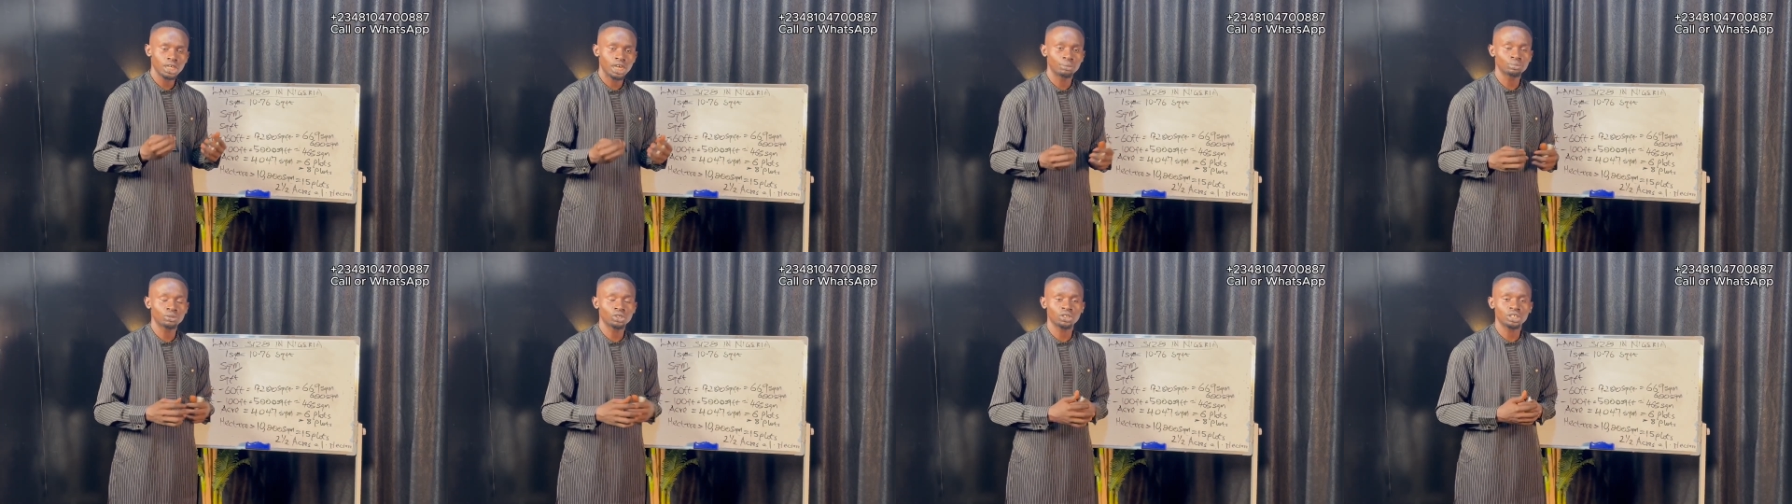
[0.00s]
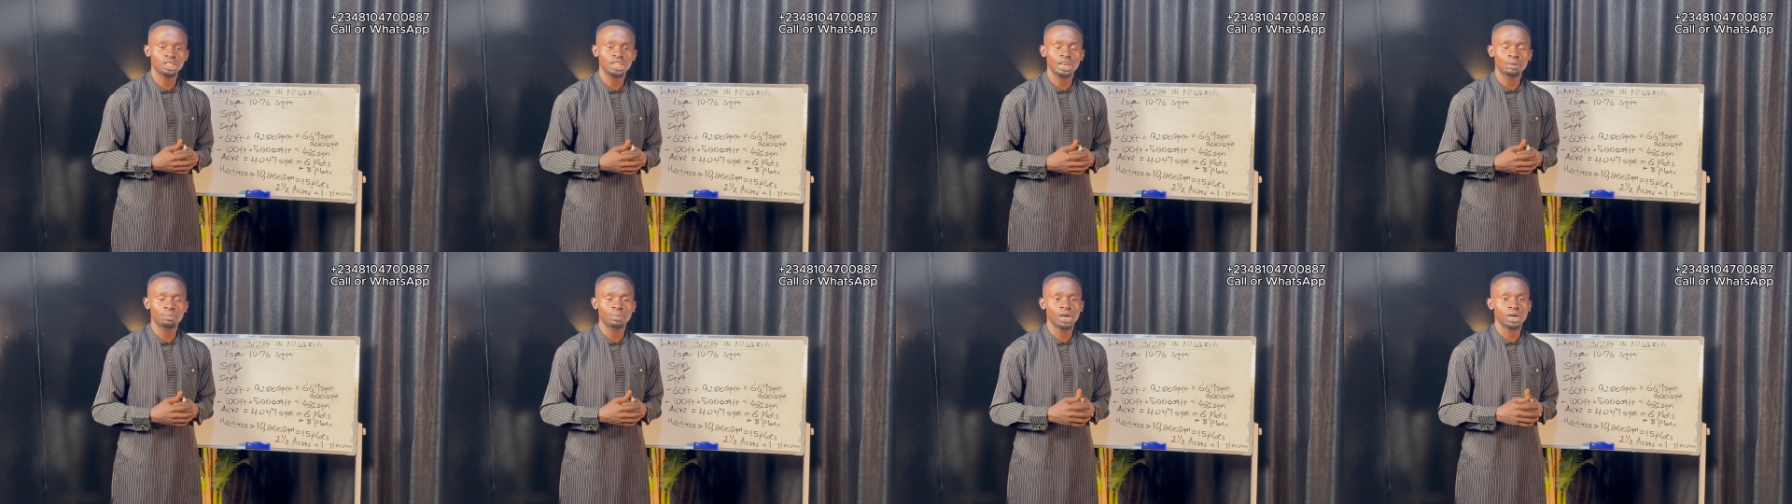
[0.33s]
I'm
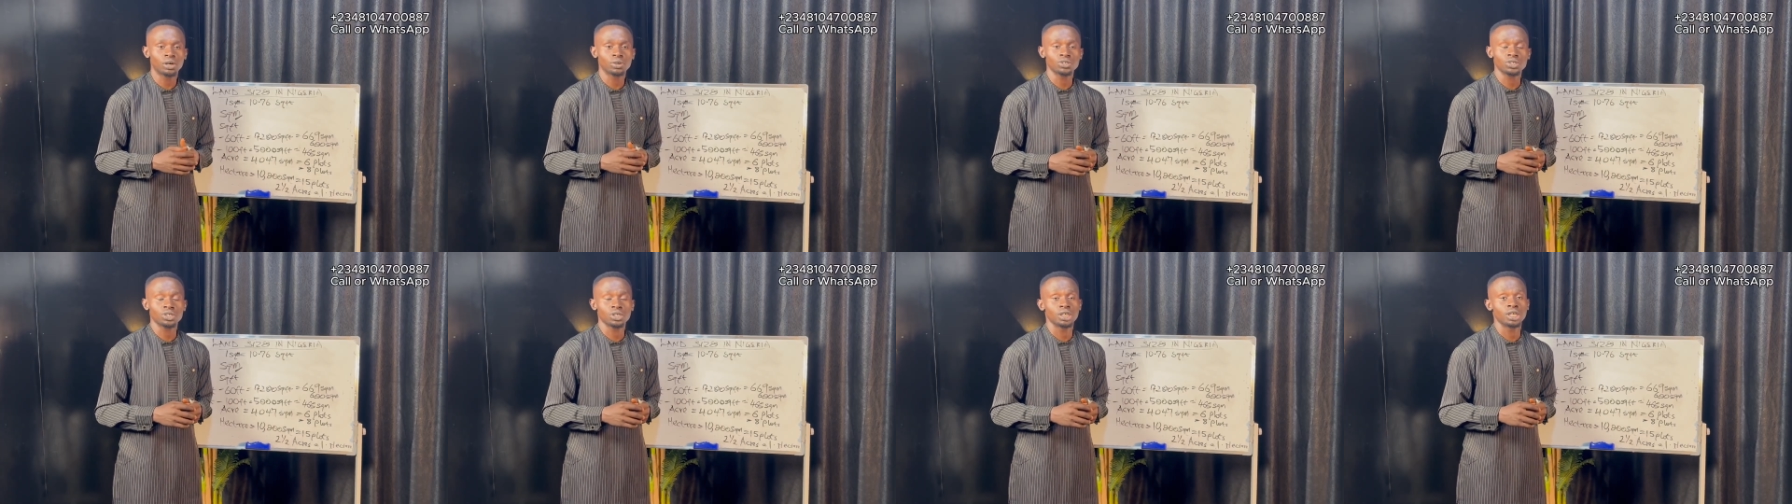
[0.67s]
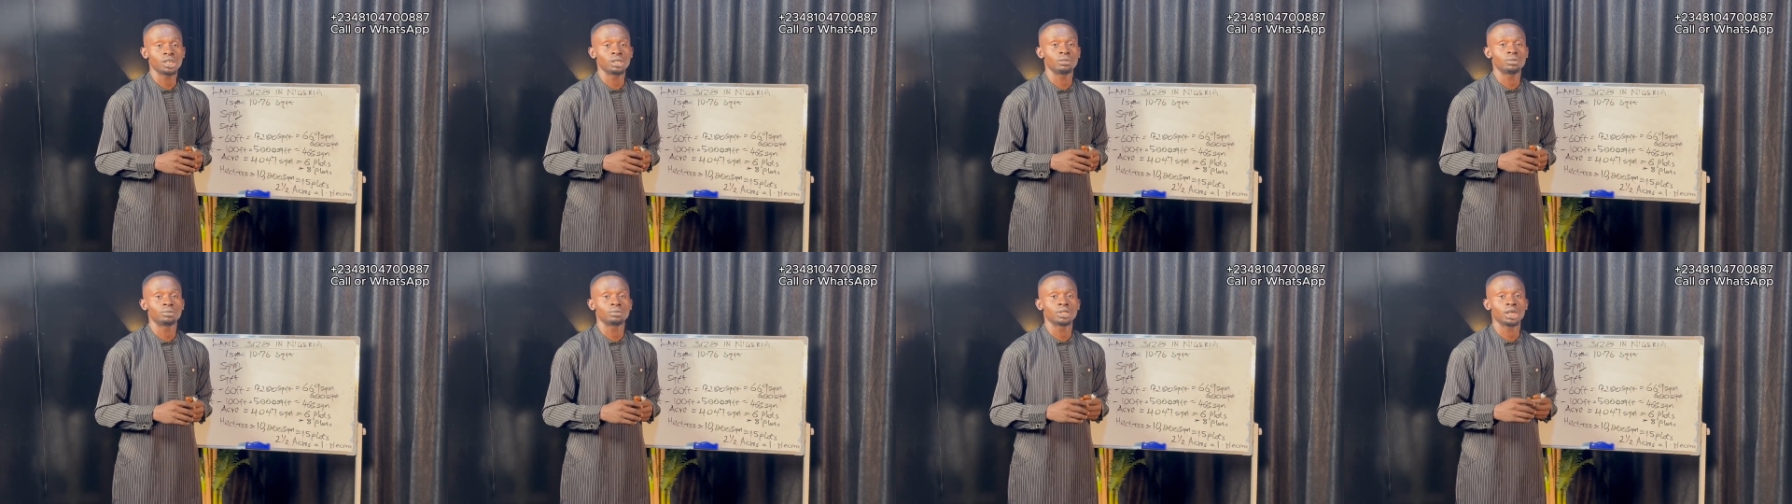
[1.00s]
talking about
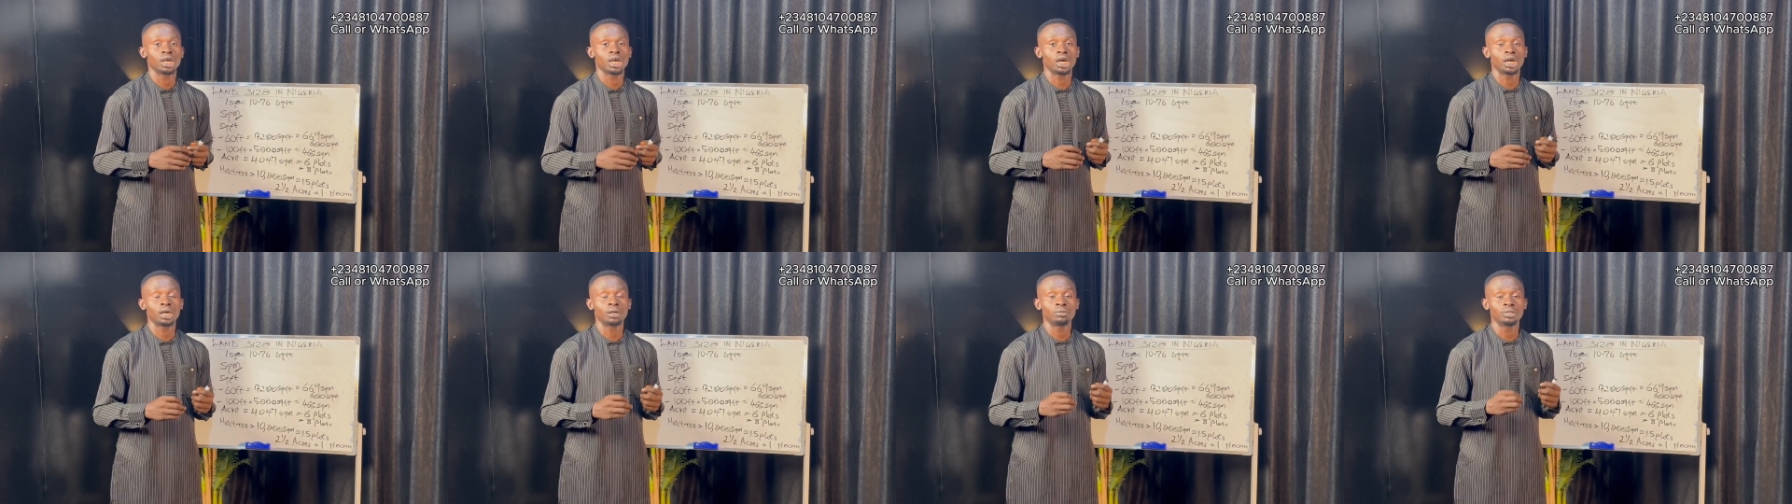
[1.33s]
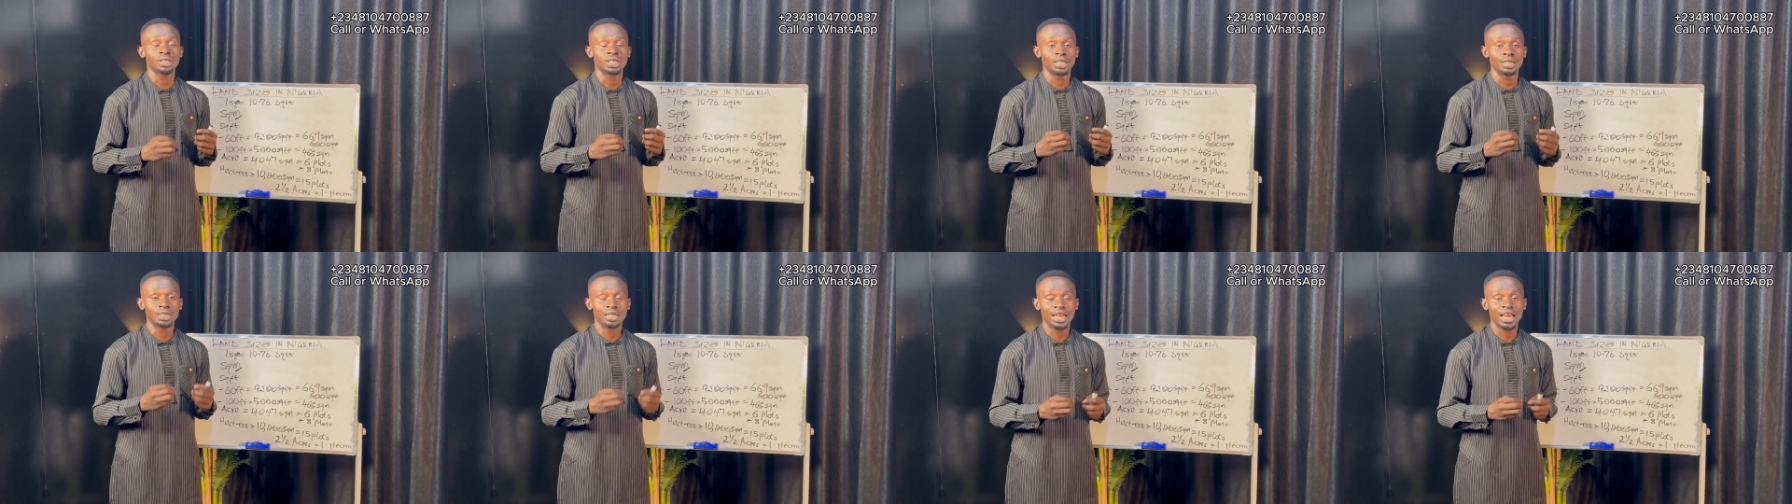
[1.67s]
a
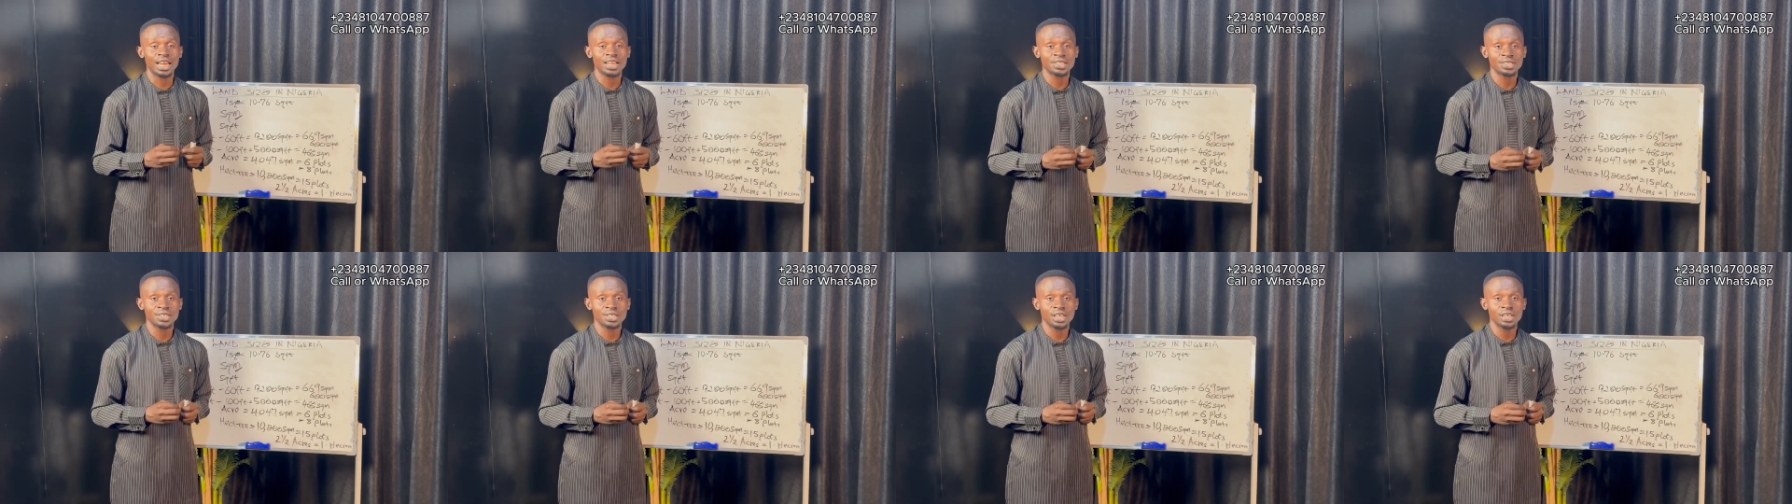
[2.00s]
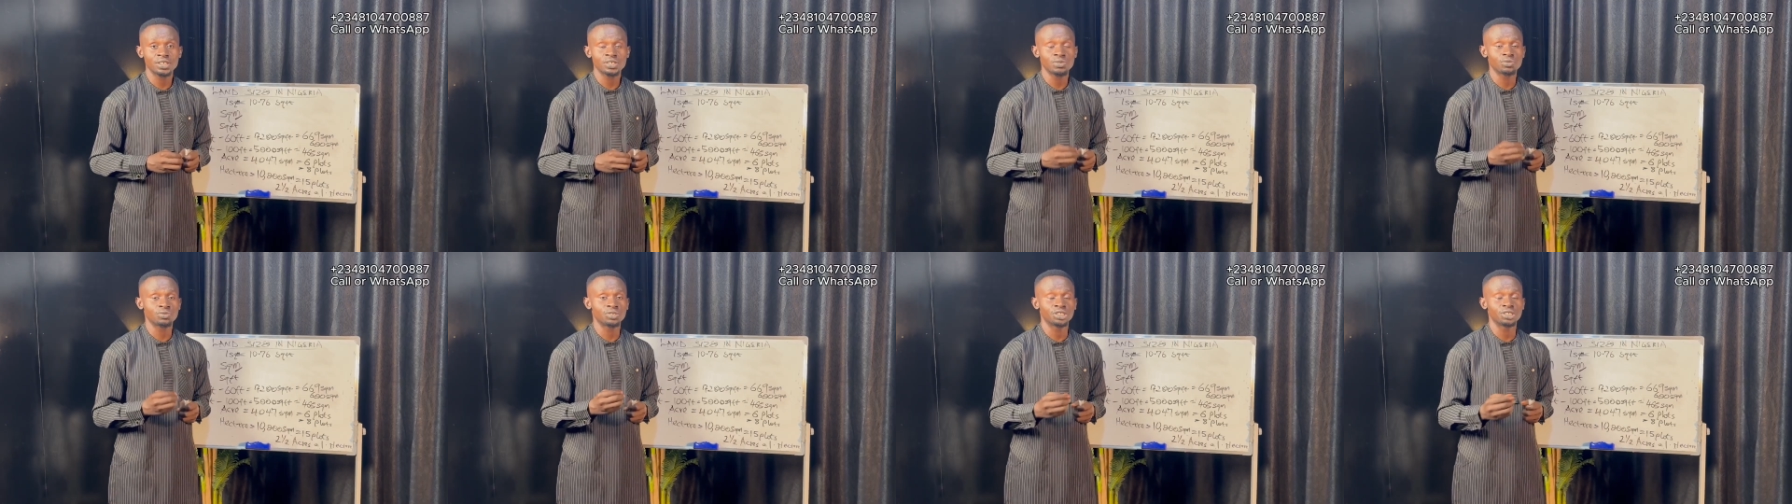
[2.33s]

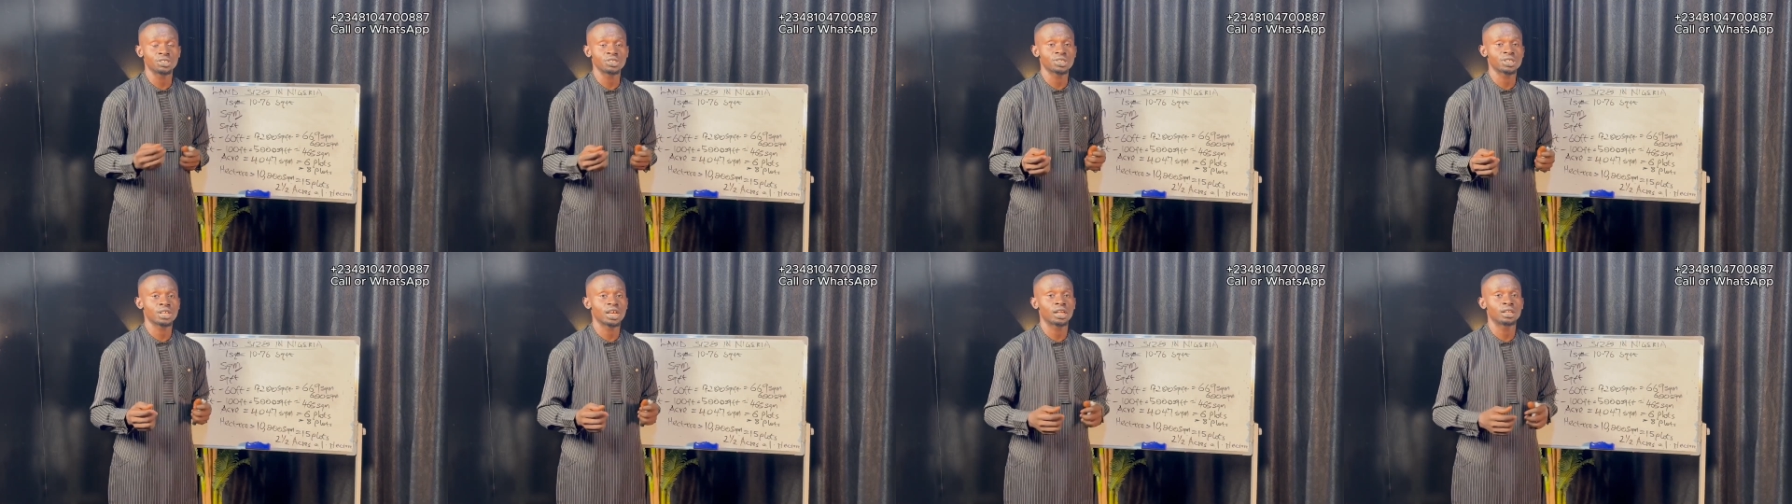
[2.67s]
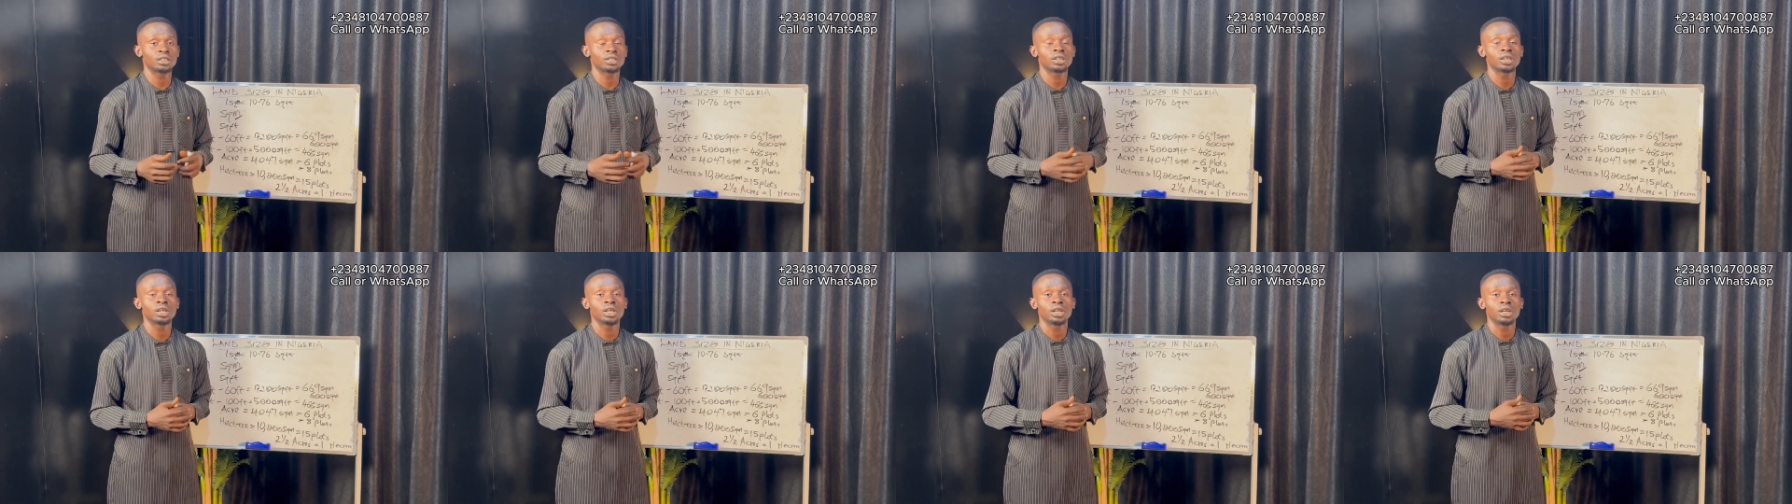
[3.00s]
licensed,
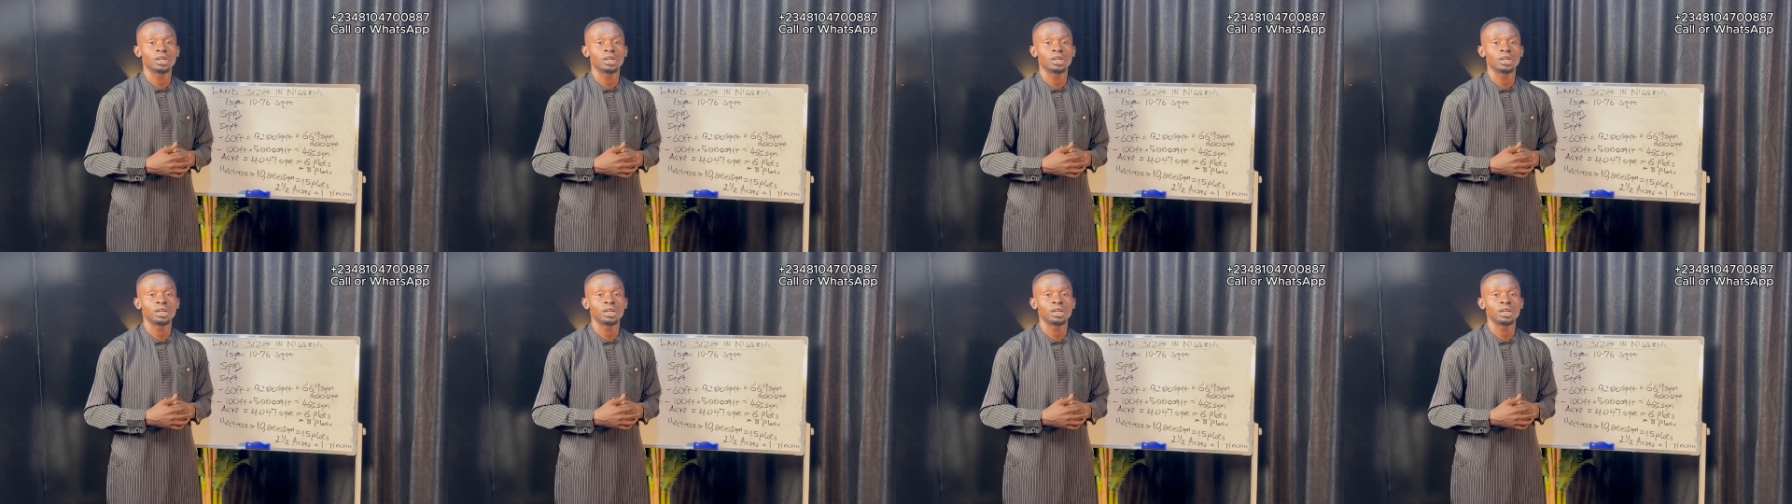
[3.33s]
registered